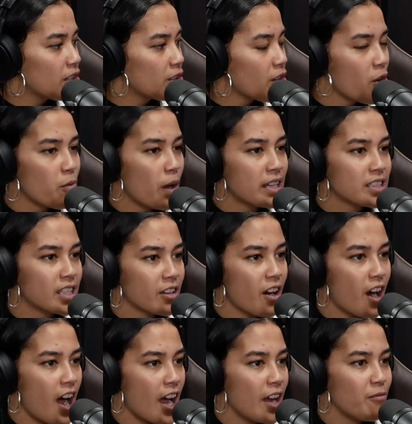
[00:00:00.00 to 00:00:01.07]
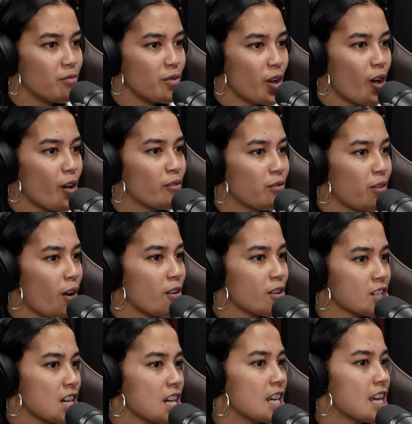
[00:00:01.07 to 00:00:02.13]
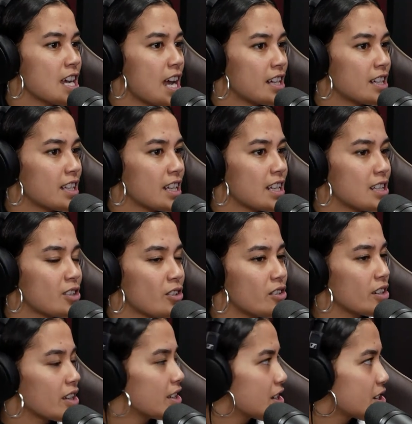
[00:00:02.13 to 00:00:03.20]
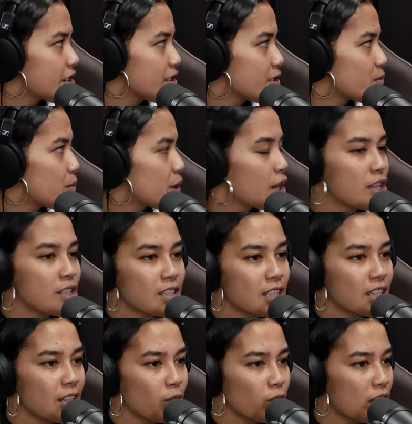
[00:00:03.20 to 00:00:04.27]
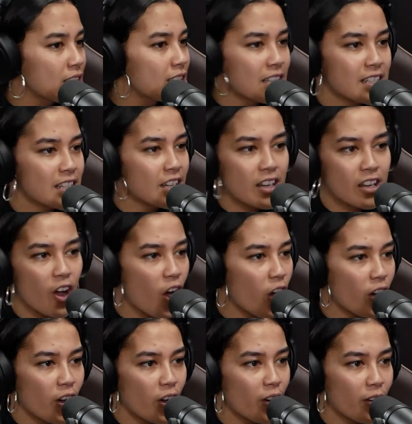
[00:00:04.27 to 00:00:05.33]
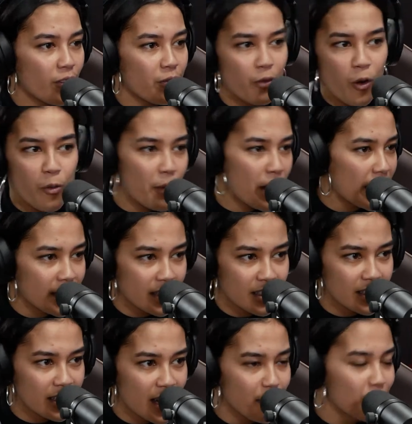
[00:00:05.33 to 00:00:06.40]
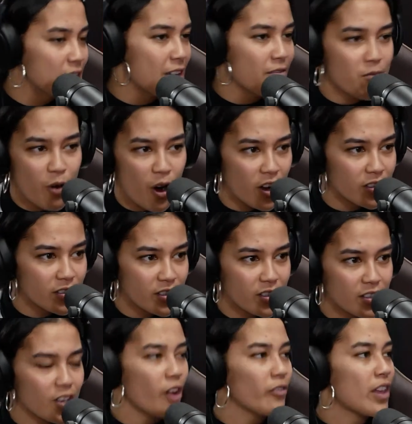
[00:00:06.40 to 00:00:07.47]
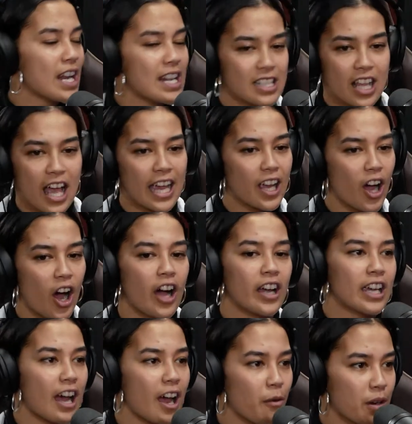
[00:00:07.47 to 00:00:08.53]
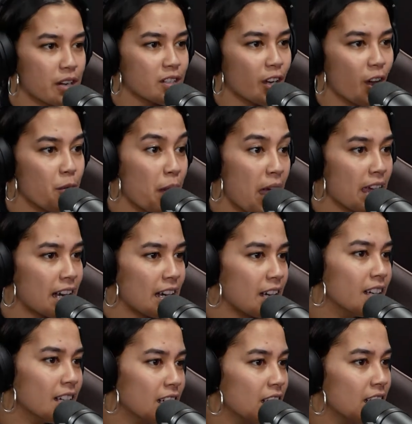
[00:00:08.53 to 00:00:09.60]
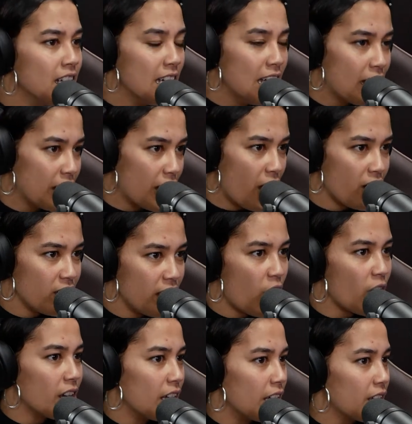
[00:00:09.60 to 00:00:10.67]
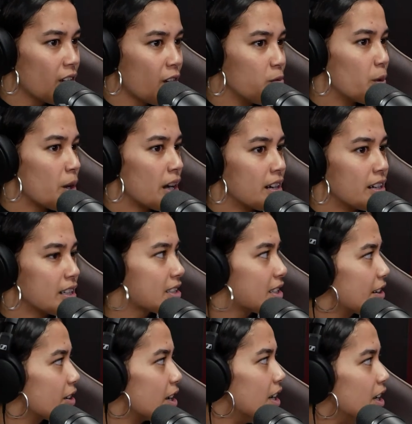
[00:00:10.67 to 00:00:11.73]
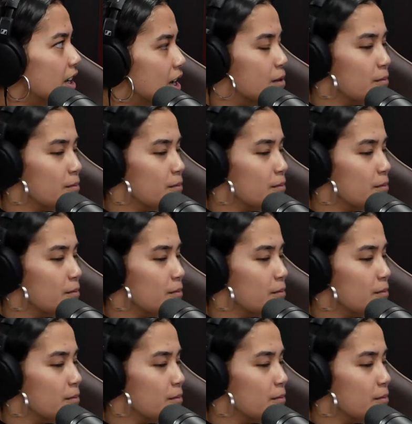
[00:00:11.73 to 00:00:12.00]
no wonder I'm not flourishing under these certain conditions, because this is not for me. That it's like, oh yeah, I wish to go back and, you know, only eat kumara, et cetera.